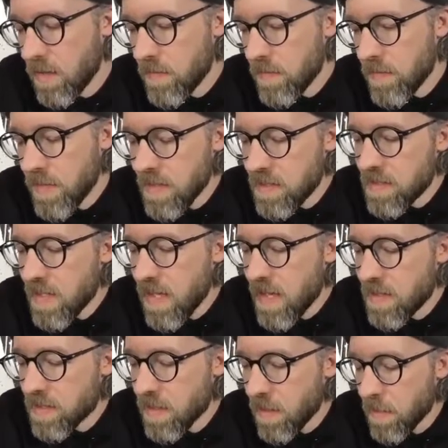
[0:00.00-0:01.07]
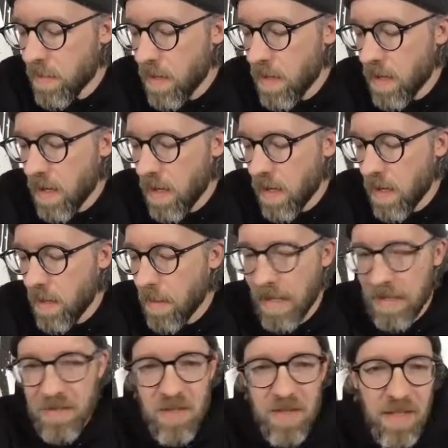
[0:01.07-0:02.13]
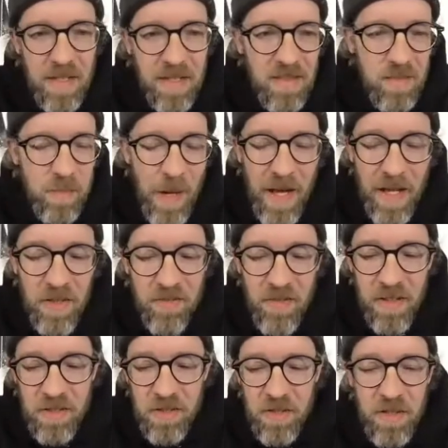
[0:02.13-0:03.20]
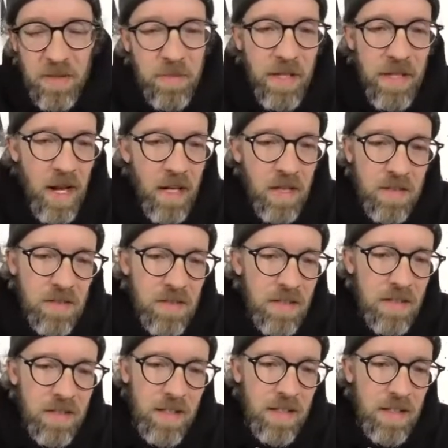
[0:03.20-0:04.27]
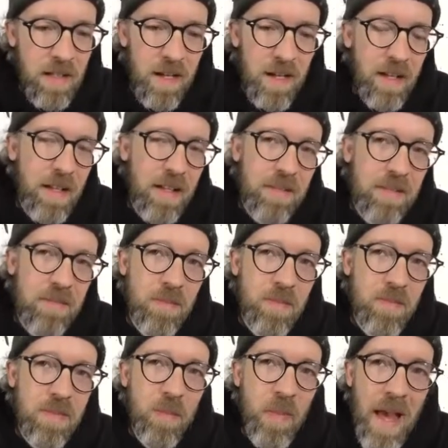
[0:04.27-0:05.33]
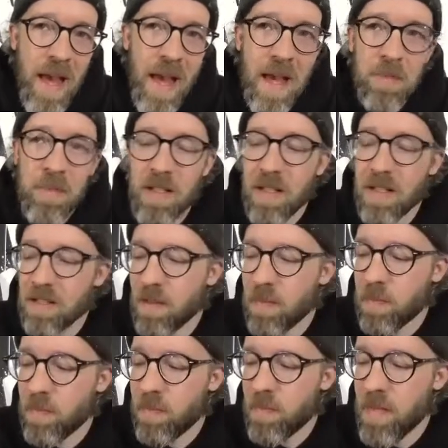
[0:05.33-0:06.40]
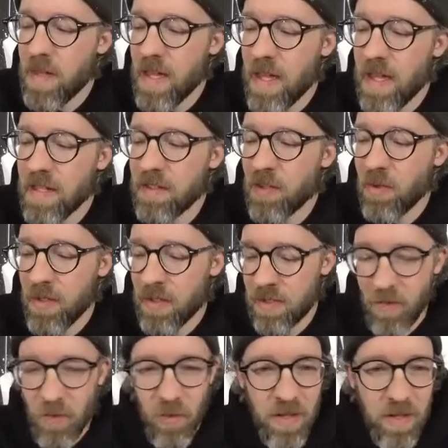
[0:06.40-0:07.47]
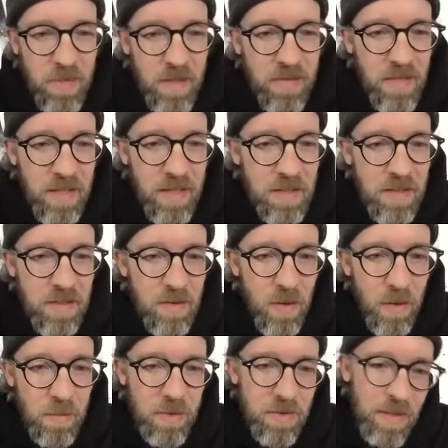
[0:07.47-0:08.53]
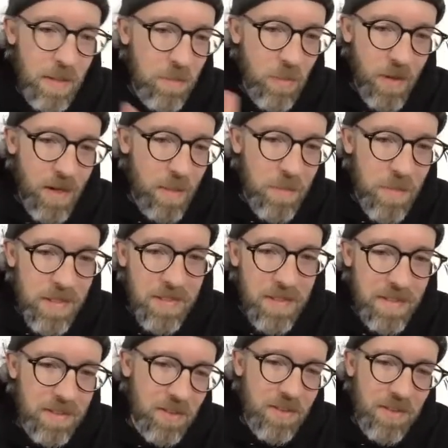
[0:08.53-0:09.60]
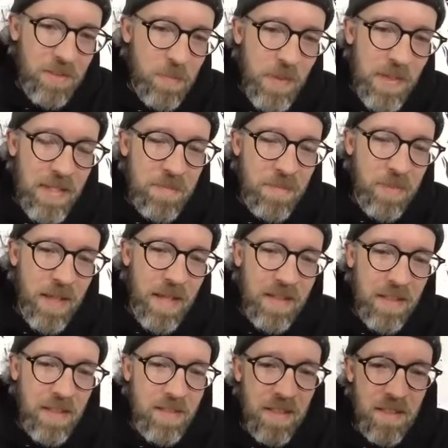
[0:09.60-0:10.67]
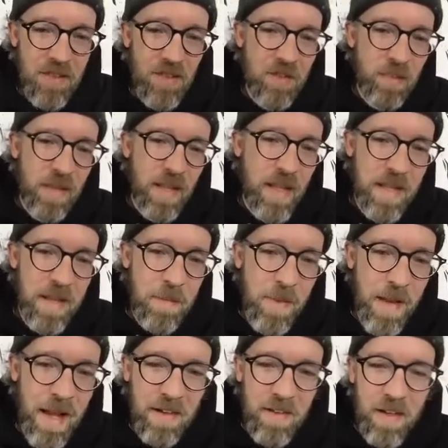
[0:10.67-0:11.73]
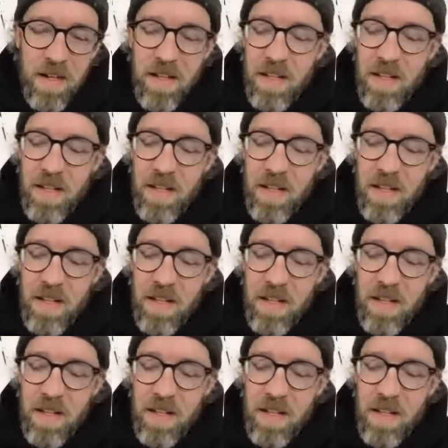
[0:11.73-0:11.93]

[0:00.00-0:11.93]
These days, I just like Spotify shit, man. Honestly, it's like it's bad because I'm ignorant to what I'm even listening to. I'm just like put on beat. Like there's this beat playlist that just play in the background.